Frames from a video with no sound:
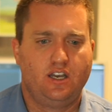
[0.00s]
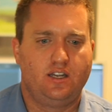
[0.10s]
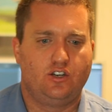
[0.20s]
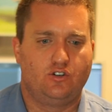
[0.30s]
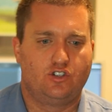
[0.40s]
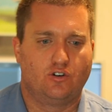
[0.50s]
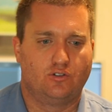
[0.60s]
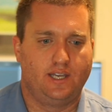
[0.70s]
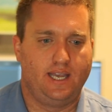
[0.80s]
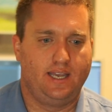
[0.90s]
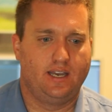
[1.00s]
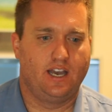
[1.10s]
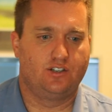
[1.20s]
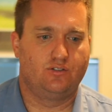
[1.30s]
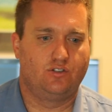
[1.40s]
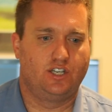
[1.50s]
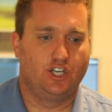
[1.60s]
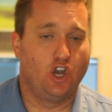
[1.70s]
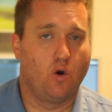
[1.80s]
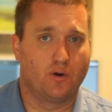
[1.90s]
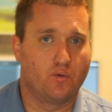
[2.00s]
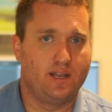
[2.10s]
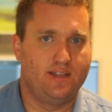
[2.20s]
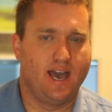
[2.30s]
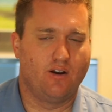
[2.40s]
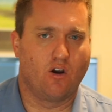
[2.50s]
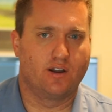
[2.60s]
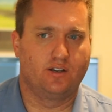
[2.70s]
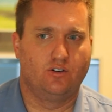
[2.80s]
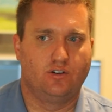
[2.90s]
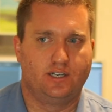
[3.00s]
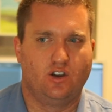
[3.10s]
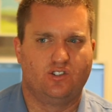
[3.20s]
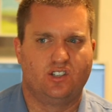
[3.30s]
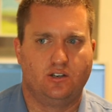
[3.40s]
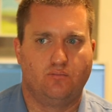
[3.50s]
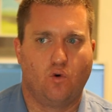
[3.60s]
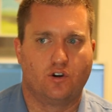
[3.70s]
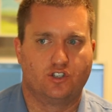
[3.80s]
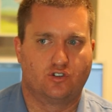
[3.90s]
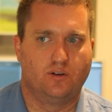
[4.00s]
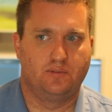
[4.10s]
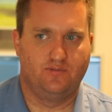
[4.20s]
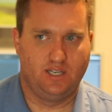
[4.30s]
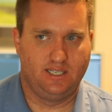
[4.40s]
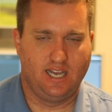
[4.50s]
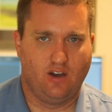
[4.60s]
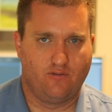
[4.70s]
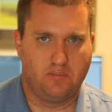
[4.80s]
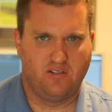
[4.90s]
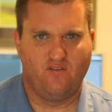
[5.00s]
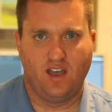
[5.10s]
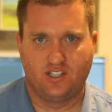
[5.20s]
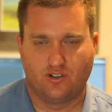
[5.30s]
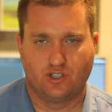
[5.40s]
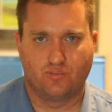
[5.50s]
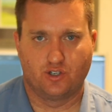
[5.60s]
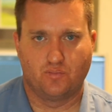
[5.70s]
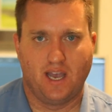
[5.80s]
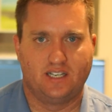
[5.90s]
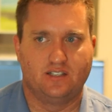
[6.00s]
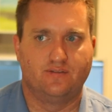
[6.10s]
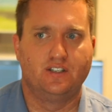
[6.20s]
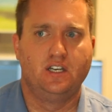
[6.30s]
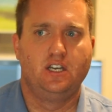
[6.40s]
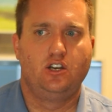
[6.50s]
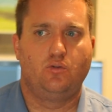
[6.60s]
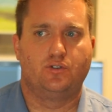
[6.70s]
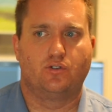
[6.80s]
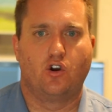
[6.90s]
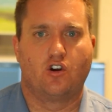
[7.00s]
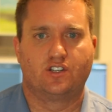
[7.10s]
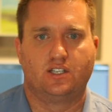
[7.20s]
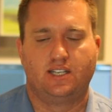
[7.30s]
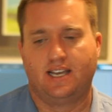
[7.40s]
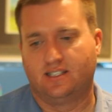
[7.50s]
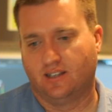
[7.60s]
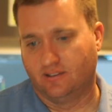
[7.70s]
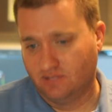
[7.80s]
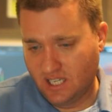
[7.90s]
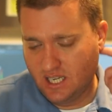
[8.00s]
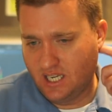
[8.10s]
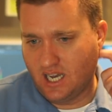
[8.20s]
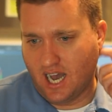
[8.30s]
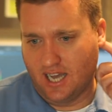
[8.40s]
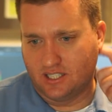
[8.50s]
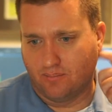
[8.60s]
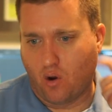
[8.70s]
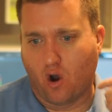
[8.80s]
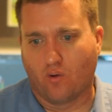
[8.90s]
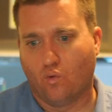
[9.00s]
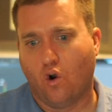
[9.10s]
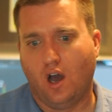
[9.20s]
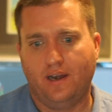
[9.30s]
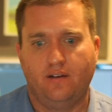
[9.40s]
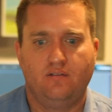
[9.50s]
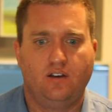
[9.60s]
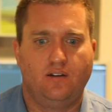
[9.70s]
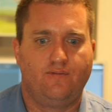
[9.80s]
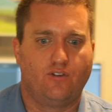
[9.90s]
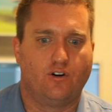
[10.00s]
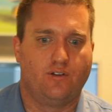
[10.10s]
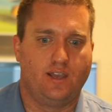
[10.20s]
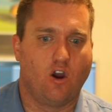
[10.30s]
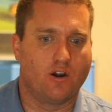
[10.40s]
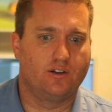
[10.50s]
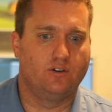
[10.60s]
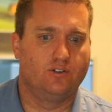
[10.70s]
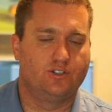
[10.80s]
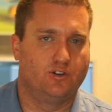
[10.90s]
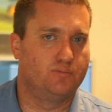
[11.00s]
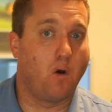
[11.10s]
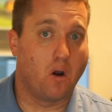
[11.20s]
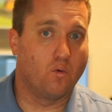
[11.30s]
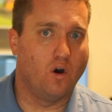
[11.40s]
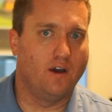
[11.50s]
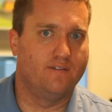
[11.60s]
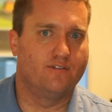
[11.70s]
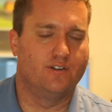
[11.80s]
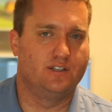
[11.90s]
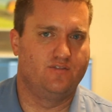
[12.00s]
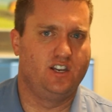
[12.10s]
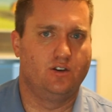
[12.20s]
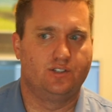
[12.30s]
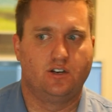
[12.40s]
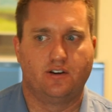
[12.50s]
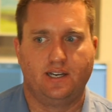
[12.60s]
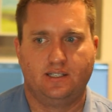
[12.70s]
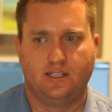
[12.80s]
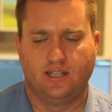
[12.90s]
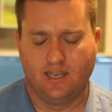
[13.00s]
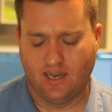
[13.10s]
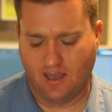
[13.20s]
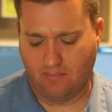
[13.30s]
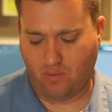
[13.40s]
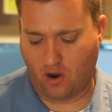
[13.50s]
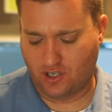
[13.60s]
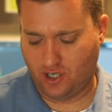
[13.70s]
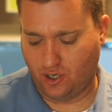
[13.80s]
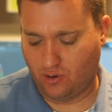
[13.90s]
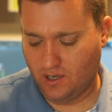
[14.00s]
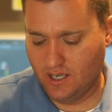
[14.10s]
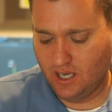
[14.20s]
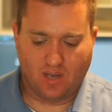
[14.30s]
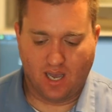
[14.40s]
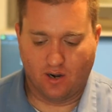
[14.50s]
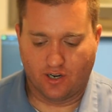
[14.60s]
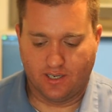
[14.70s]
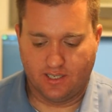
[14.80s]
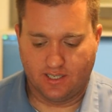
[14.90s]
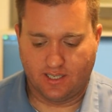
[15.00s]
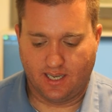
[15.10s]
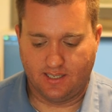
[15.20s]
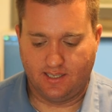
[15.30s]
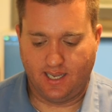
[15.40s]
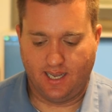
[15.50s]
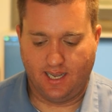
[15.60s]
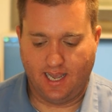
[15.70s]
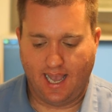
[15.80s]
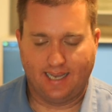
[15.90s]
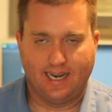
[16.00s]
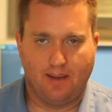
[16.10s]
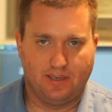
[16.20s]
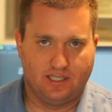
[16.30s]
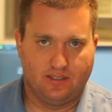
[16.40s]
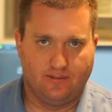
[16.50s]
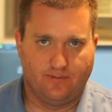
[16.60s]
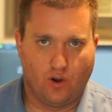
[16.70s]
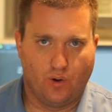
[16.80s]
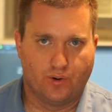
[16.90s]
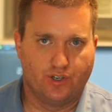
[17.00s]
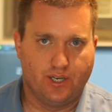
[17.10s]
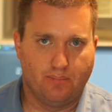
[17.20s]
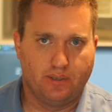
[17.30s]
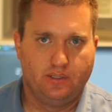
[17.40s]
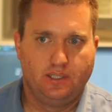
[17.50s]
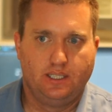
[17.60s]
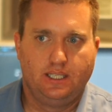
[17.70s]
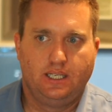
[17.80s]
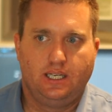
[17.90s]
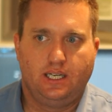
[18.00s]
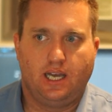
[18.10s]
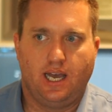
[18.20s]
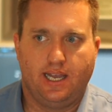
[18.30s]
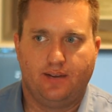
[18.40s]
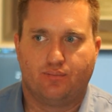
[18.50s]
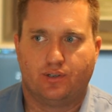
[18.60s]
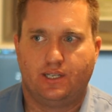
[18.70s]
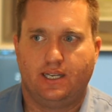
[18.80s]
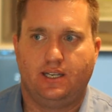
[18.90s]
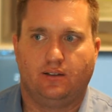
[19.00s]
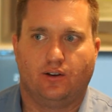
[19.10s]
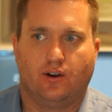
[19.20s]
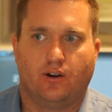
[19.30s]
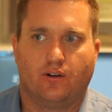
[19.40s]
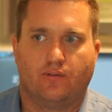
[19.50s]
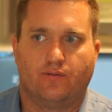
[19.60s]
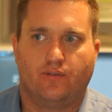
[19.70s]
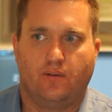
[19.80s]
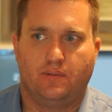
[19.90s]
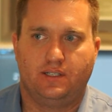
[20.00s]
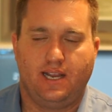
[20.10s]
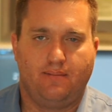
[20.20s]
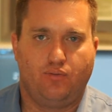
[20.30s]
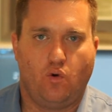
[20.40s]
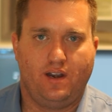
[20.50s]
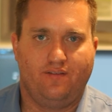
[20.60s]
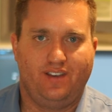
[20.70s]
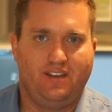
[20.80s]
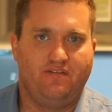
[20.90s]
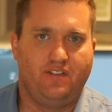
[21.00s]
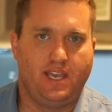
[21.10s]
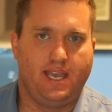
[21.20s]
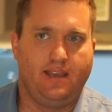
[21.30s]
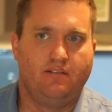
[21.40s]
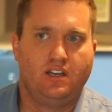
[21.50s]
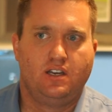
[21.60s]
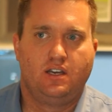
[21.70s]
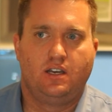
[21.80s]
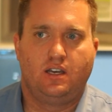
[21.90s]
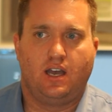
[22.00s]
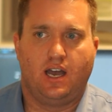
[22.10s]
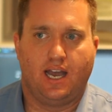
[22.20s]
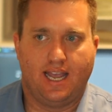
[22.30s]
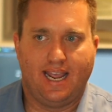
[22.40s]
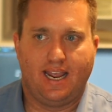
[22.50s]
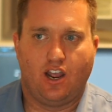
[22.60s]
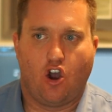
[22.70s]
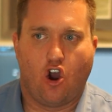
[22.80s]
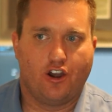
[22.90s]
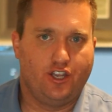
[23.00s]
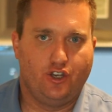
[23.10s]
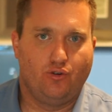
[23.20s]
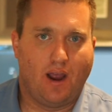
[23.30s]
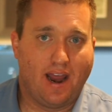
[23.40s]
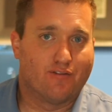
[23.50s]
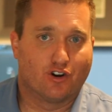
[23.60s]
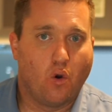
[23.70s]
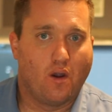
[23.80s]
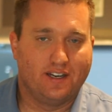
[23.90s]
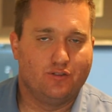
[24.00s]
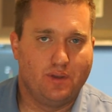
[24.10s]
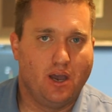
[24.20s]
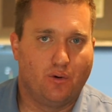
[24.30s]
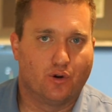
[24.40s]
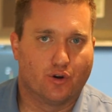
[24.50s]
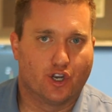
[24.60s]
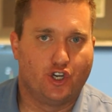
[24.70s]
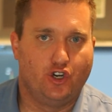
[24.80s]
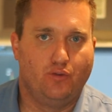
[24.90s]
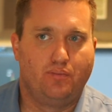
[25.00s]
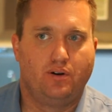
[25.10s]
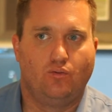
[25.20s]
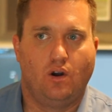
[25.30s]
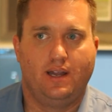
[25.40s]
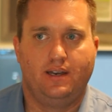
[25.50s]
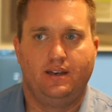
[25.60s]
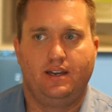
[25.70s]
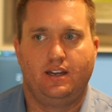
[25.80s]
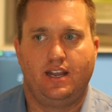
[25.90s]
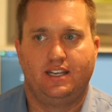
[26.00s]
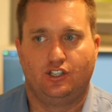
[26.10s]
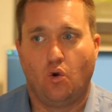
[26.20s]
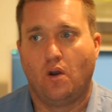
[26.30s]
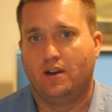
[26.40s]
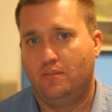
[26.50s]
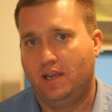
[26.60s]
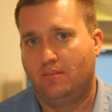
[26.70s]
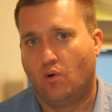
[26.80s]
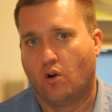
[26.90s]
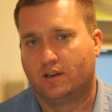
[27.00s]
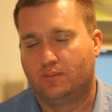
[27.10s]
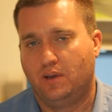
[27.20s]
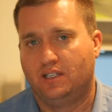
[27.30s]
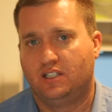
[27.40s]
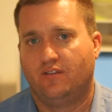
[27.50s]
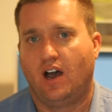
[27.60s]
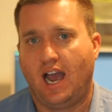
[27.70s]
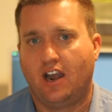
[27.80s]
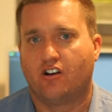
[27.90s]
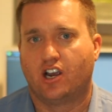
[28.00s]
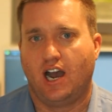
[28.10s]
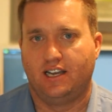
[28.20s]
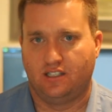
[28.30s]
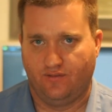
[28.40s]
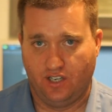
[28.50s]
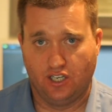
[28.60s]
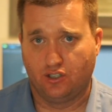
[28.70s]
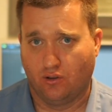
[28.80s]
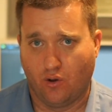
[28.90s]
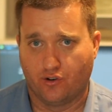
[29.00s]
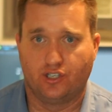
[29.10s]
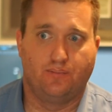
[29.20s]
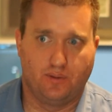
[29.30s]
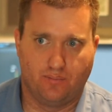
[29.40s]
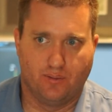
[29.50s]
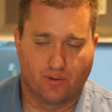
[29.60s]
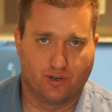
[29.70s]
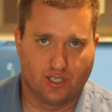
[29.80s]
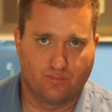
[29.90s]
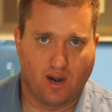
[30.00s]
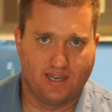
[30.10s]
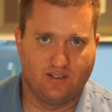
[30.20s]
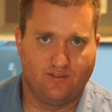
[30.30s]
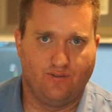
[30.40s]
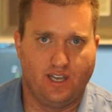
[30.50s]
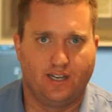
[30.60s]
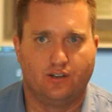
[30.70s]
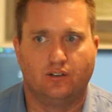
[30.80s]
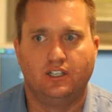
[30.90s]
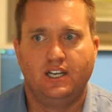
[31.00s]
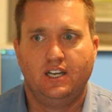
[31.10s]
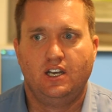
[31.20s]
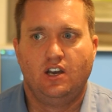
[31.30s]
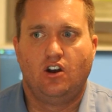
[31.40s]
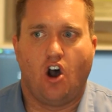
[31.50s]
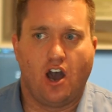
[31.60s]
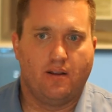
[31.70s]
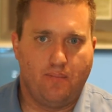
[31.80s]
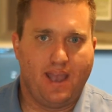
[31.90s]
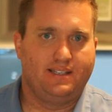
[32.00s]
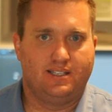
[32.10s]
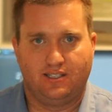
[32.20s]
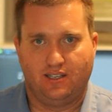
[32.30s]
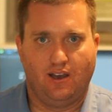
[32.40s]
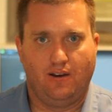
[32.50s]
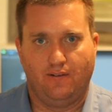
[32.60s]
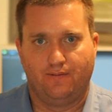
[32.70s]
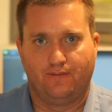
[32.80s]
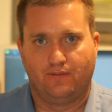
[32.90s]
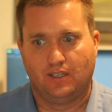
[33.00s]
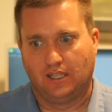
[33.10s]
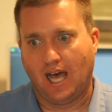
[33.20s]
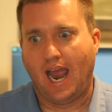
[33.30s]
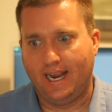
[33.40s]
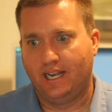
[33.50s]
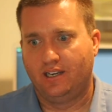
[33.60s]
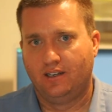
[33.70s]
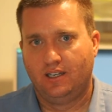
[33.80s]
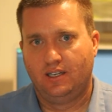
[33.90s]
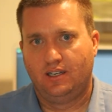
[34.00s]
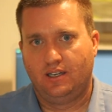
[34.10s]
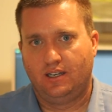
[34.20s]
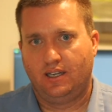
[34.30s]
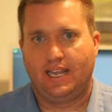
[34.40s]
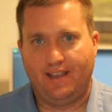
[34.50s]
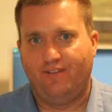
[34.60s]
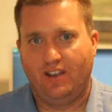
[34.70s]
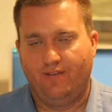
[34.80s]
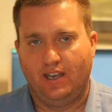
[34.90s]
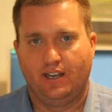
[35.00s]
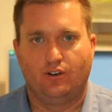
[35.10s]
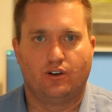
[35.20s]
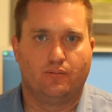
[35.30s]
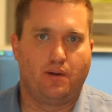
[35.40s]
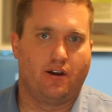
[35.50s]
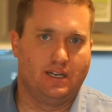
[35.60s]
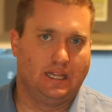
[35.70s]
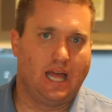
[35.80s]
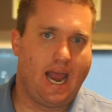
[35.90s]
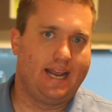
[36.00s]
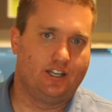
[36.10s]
you certainly can go and read that article. It goes into a more descriptive detail from an investor's perspective with regards to Tesla. It's a part one for the article, so it's part one for this video series, and then part two, we're going to discuss the economics of ownership, in particular from the standpoint of EV. Are you ever going to be able to recoup what is going to be a more expensive, a higher cost of initial ownership, the purchase price of the vehicle? on a basis of like EV vehicle compared to like